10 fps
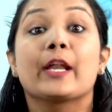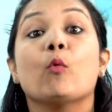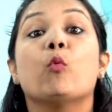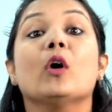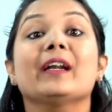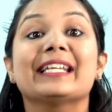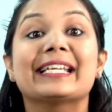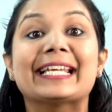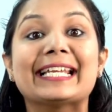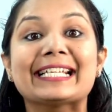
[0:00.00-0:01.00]
Now, what
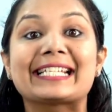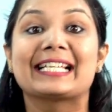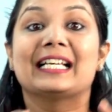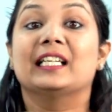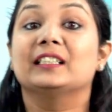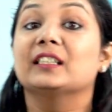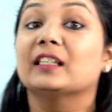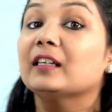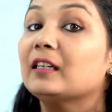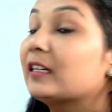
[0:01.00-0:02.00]
is
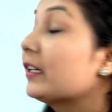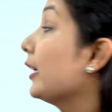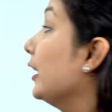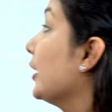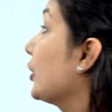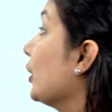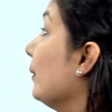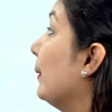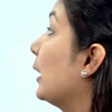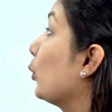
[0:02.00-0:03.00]
the
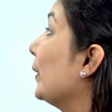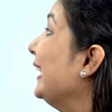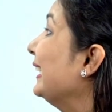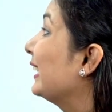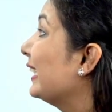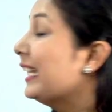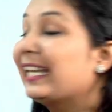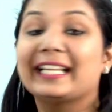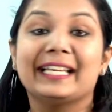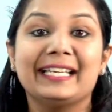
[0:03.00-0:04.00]
relation between 3 and